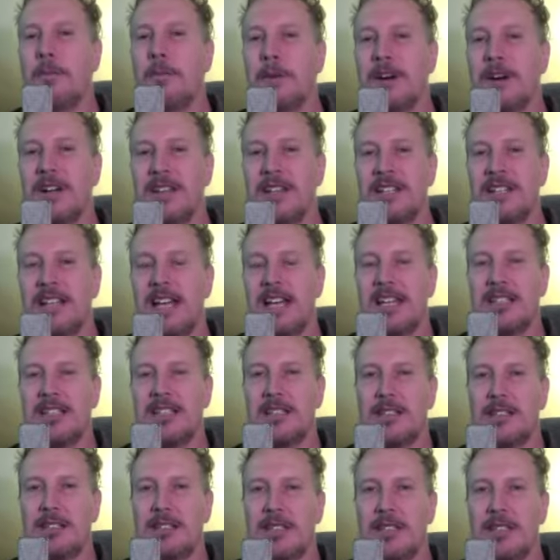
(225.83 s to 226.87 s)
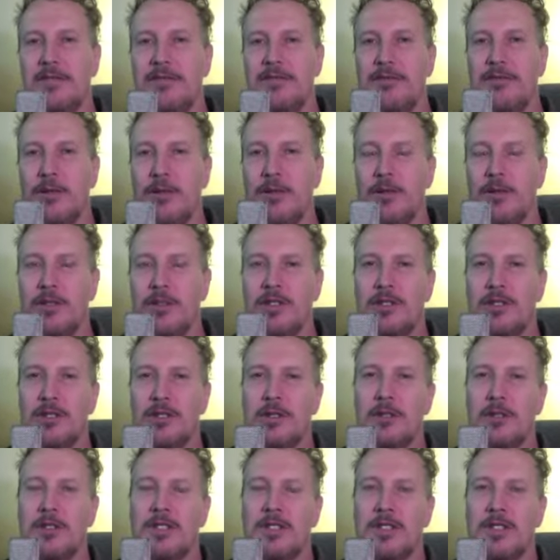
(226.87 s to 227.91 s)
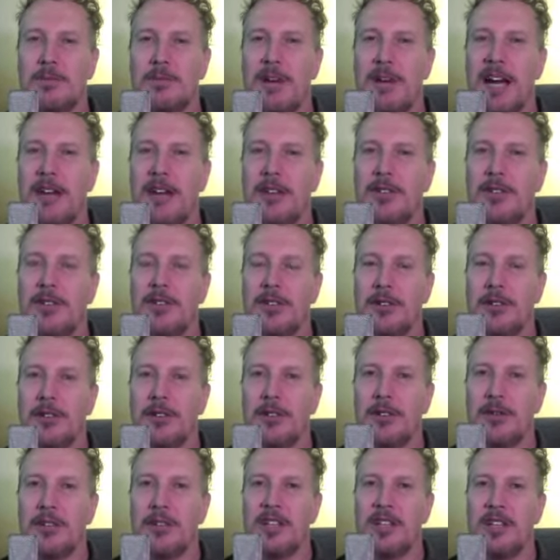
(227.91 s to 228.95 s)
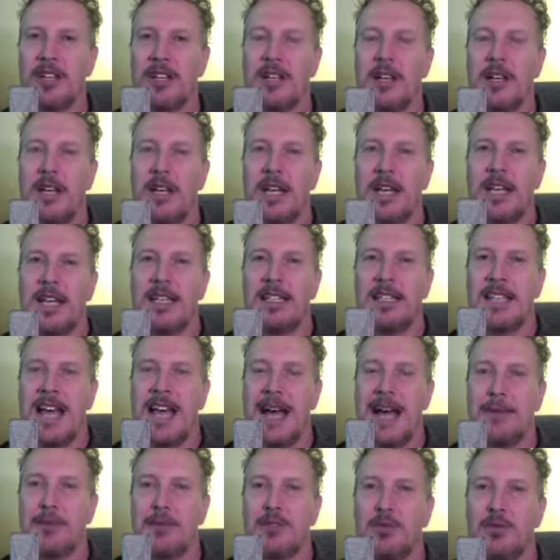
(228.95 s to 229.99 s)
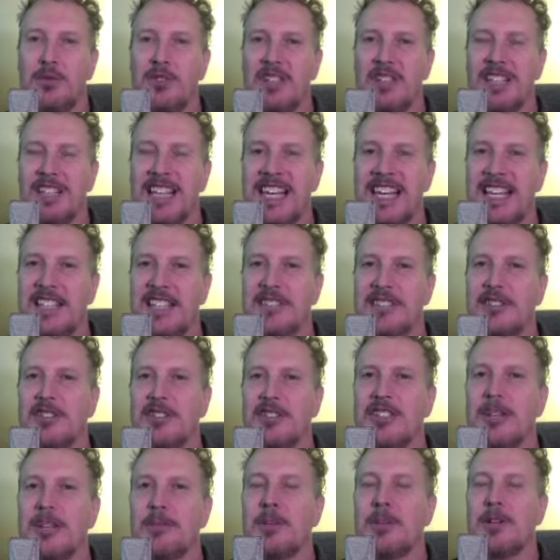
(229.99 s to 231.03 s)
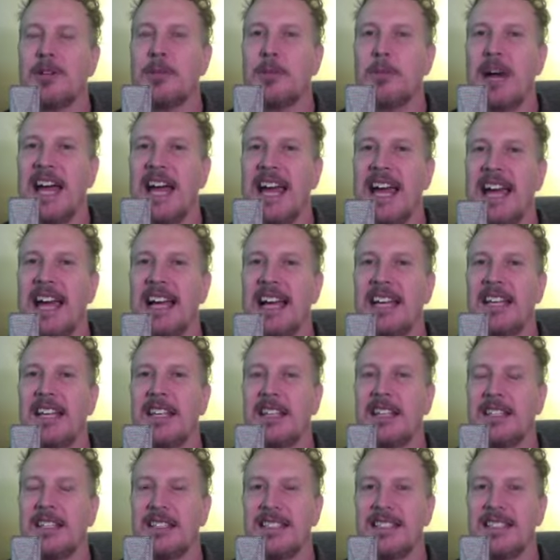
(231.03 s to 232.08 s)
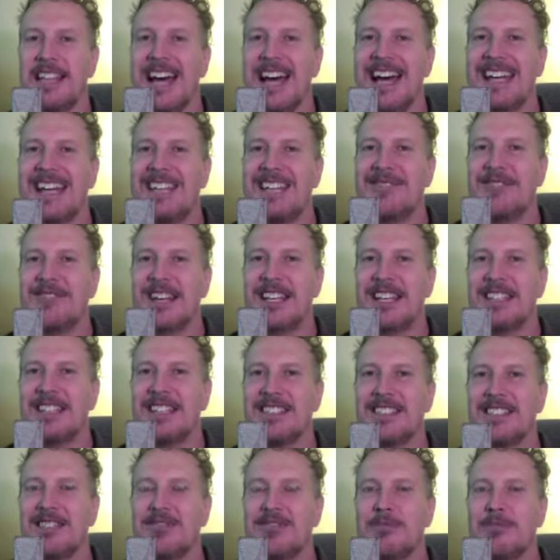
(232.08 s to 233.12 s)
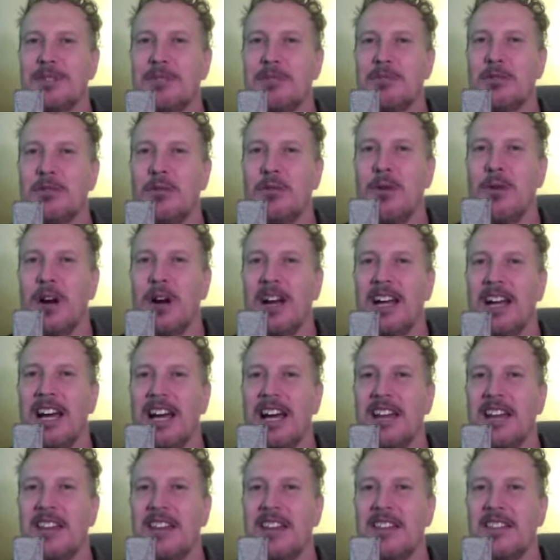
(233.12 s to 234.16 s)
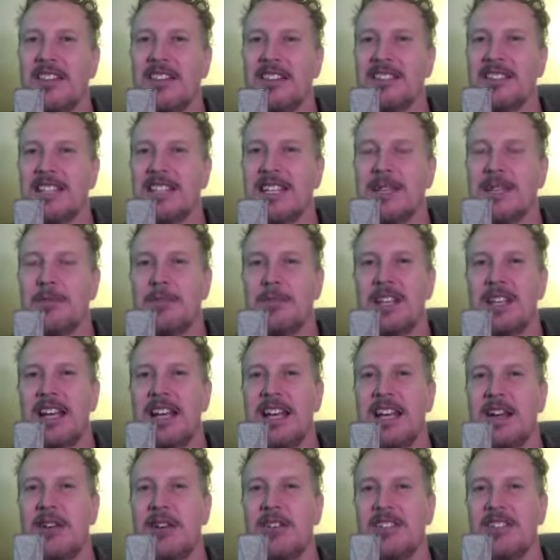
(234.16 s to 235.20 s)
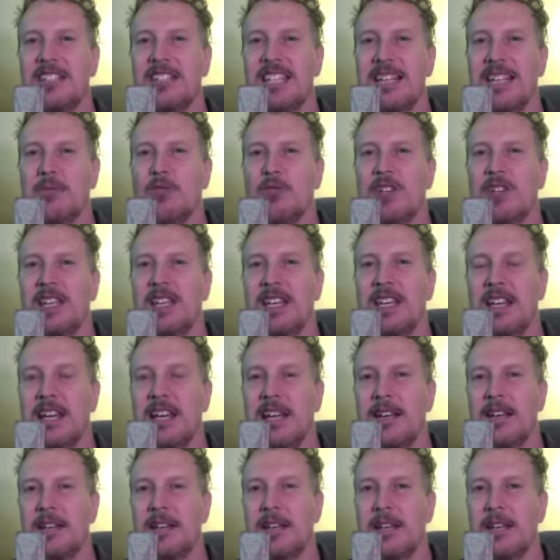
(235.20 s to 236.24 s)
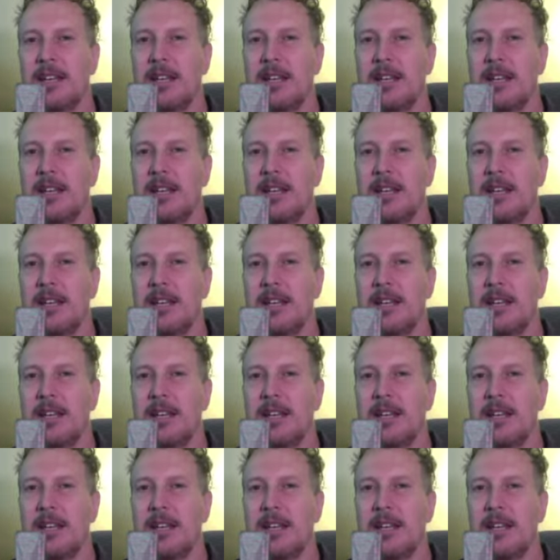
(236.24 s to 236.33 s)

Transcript: Bernadette is looking forward to the spinal surgery that taps with lasers up your back. It's non-invasive. People walk out of there the same day or the same weekend.